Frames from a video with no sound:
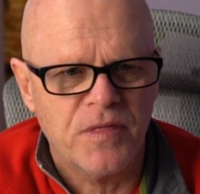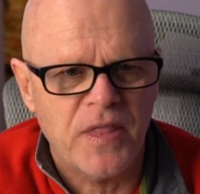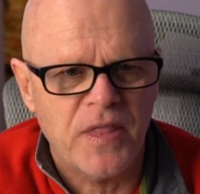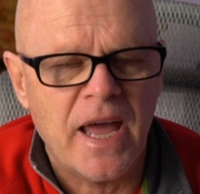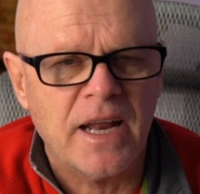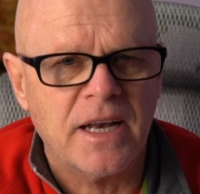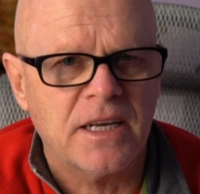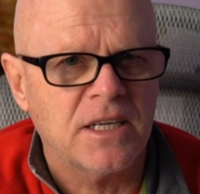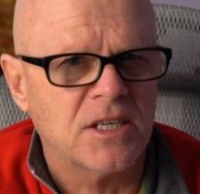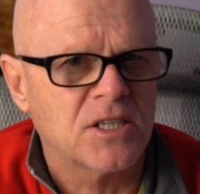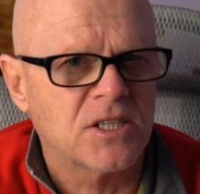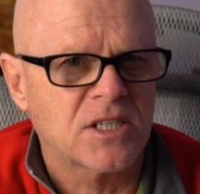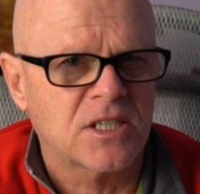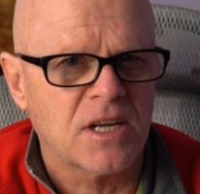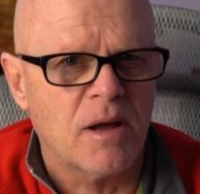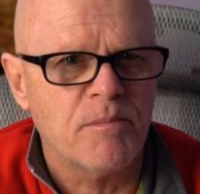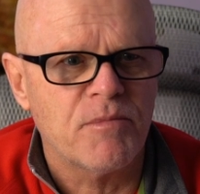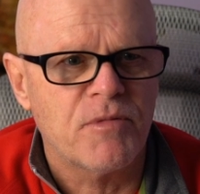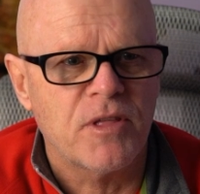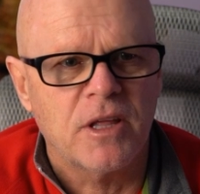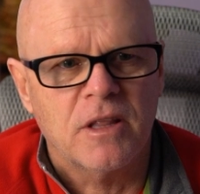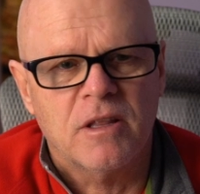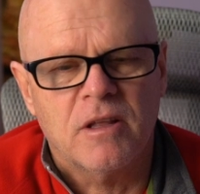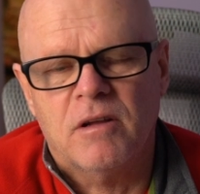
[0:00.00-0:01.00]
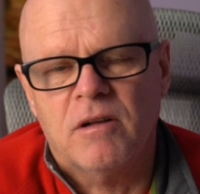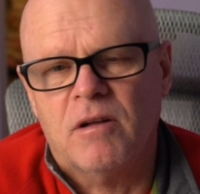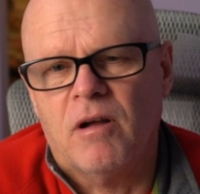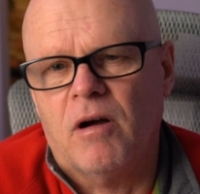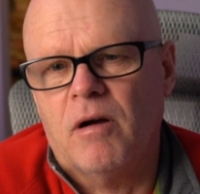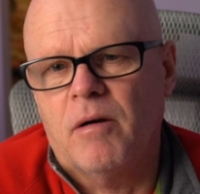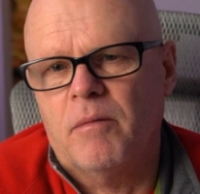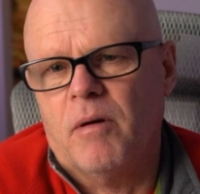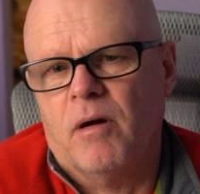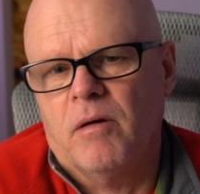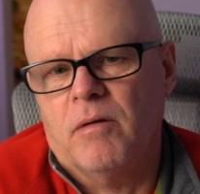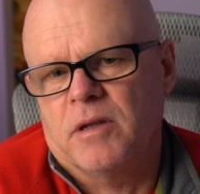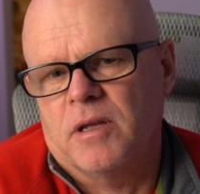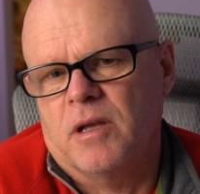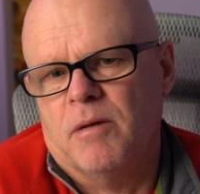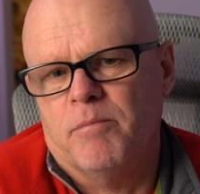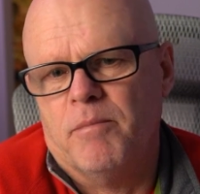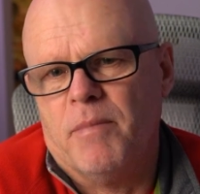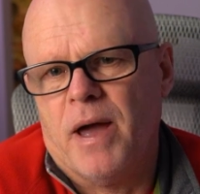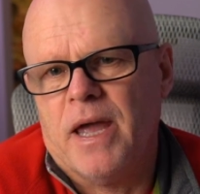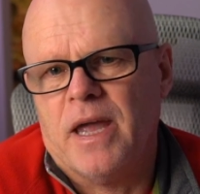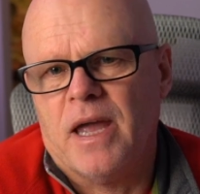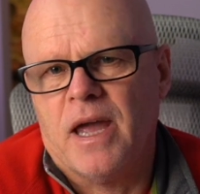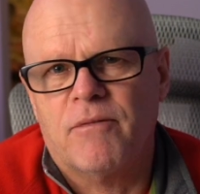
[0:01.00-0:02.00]
that is something that I,
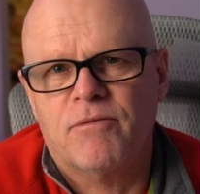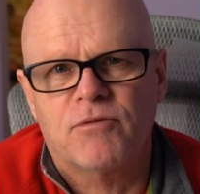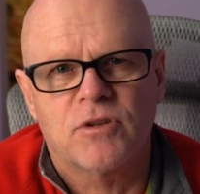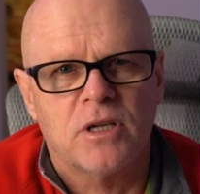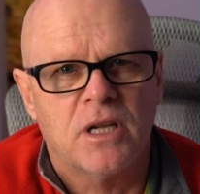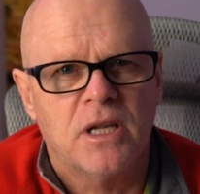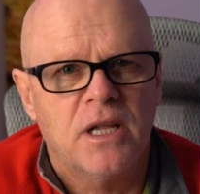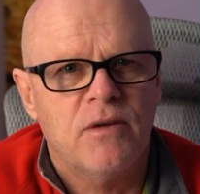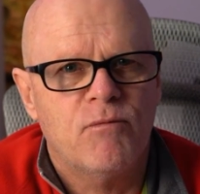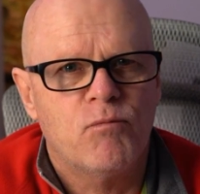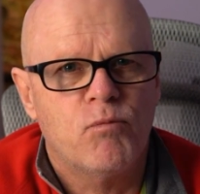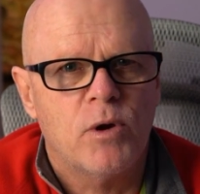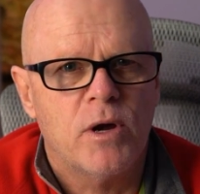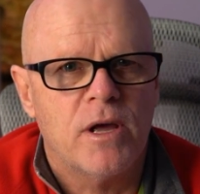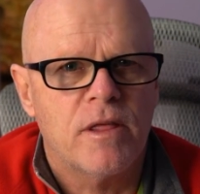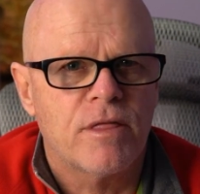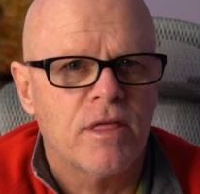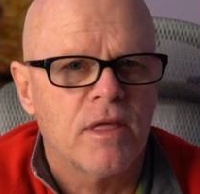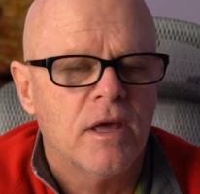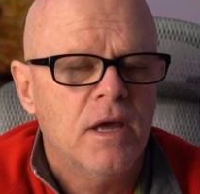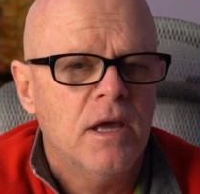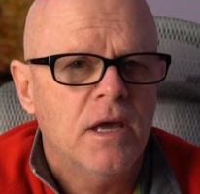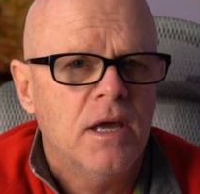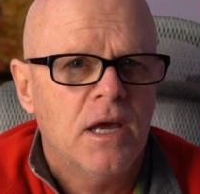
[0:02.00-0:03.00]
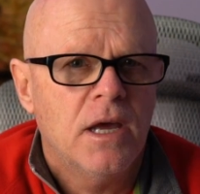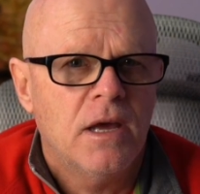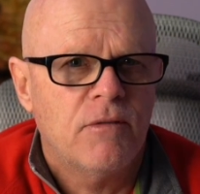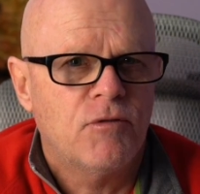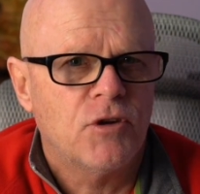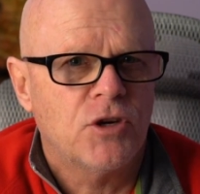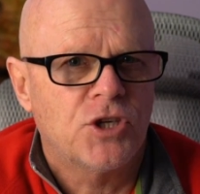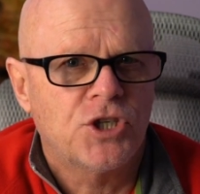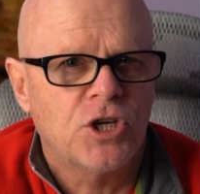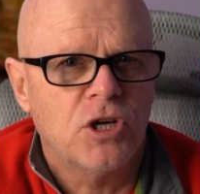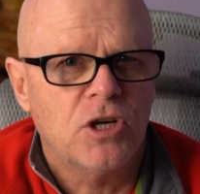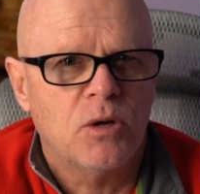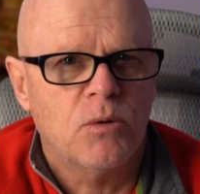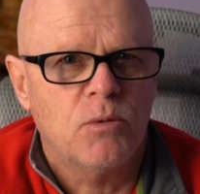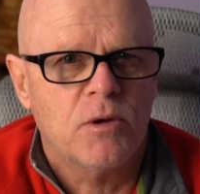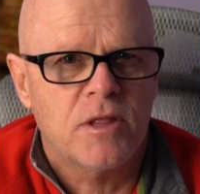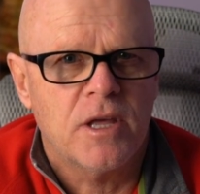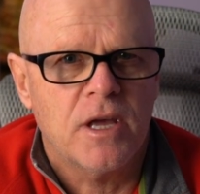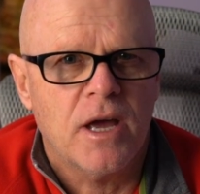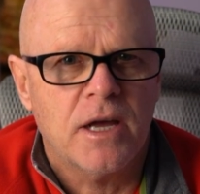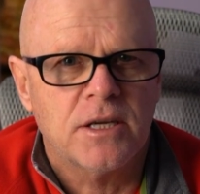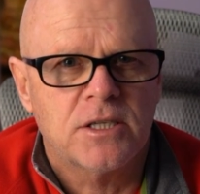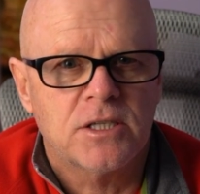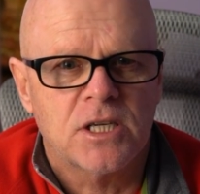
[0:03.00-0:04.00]
you may have to live with if you're shooting
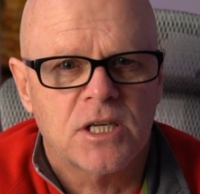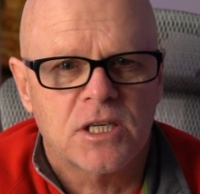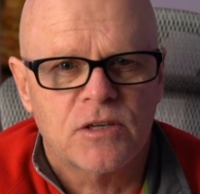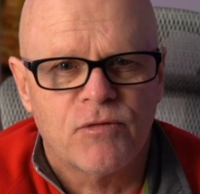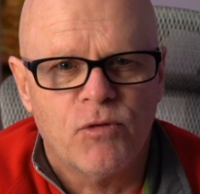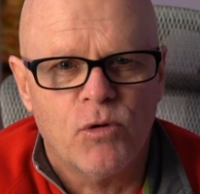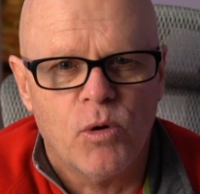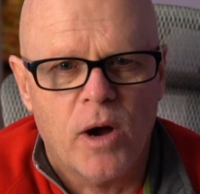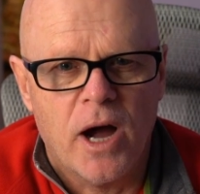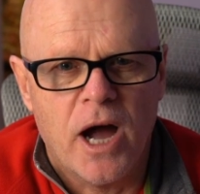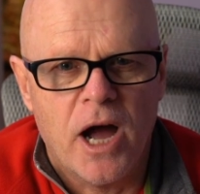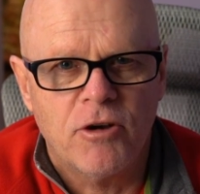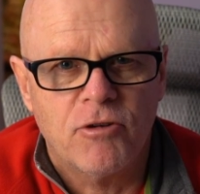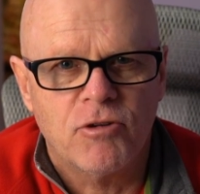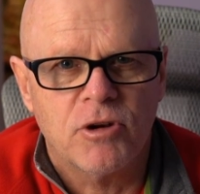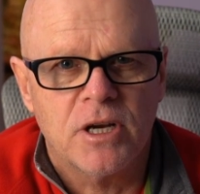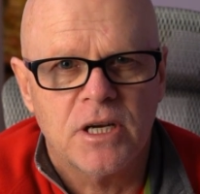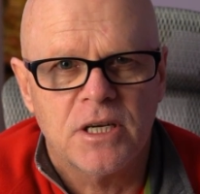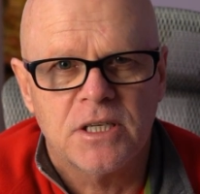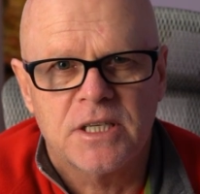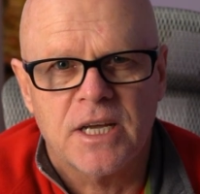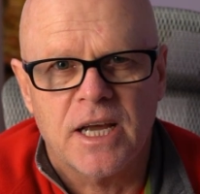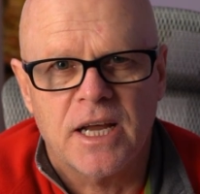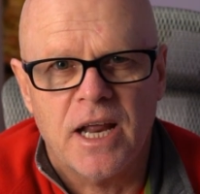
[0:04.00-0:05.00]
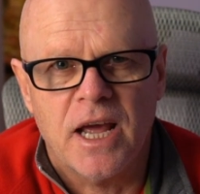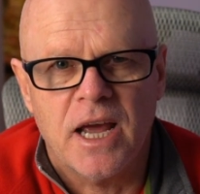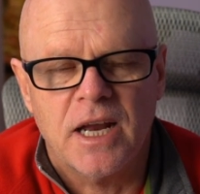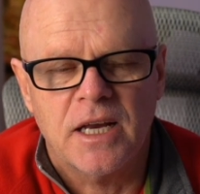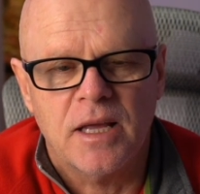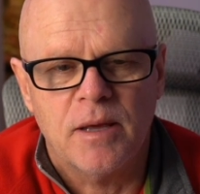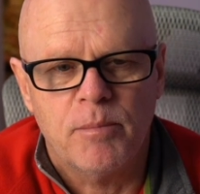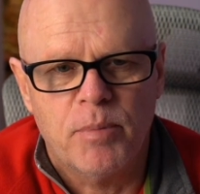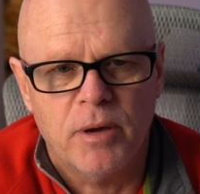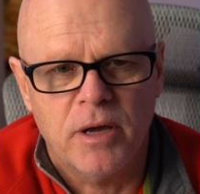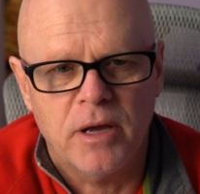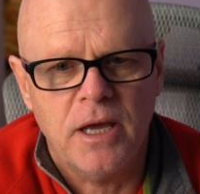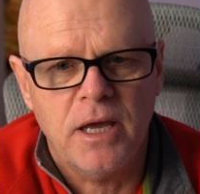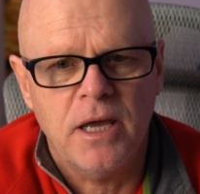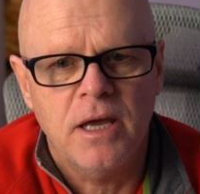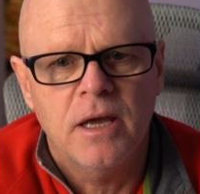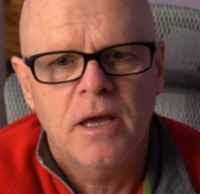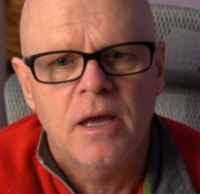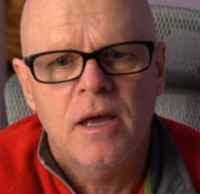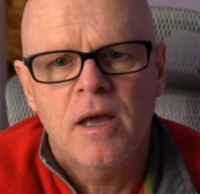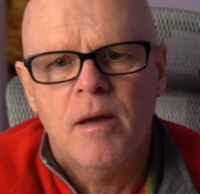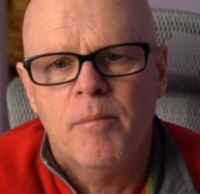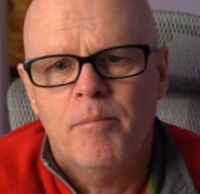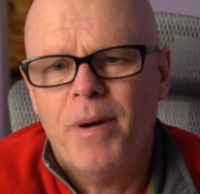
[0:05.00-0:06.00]
with the A6400 in 1080p.